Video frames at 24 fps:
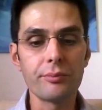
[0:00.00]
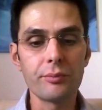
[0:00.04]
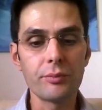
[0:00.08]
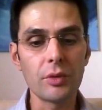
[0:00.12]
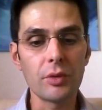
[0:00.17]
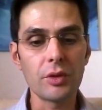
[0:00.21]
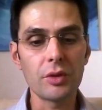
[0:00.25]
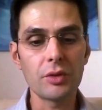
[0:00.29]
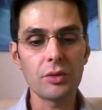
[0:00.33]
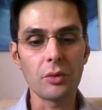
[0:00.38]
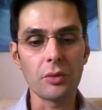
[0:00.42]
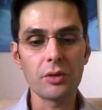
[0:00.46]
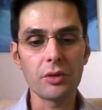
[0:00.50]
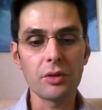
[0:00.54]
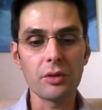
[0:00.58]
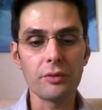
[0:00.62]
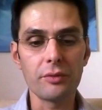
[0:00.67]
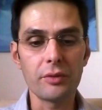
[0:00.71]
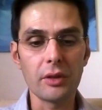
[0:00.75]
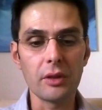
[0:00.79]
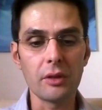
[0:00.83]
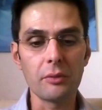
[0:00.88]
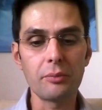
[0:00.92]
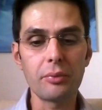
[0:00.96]
the source
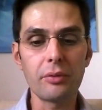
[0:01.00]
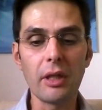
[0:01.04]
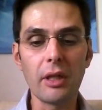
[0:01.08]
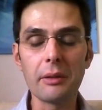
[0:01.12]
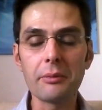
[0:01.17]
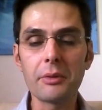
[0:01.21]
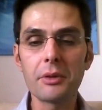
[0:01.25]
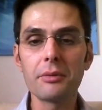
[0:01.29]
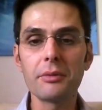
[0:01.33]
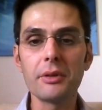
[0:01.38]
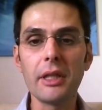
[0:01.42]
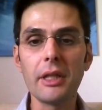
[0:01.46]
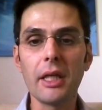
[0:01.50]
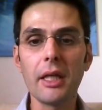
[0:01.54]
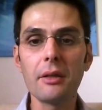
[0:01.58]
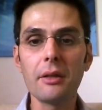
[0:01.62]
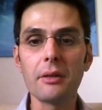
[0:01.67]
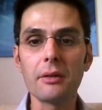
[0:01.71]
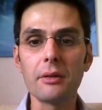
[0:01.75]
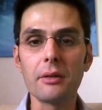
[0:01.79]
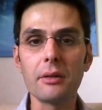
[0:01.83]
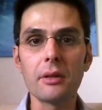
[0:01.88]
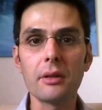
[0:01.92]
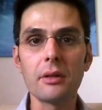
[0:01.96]
of the prime
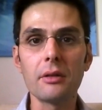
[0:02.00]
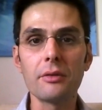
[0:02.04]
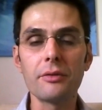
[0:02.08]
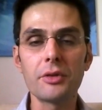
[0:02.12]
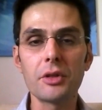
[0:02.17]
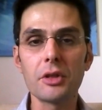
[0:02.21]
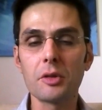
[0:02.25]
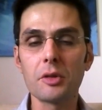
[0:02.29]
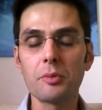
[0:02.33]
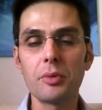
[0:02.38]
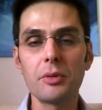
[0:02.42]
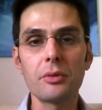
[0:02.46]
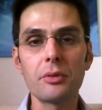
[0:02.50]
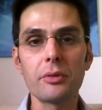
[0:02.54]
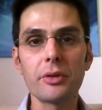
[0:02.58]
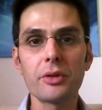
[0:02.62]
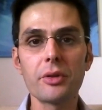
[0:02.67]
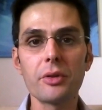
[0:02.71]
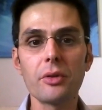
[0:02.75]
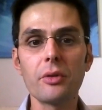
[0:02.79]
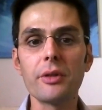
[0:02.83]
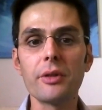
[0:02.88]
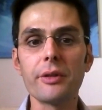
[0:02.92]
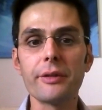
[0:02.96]
creator of just pure
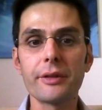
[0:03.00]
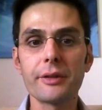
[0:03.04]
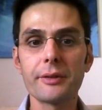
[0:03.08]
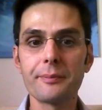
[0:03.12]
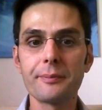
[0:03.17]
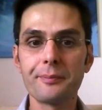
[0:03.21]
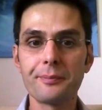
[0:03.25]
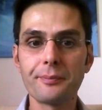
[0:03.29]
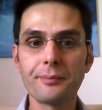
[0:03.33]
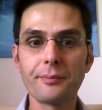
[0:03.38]
source.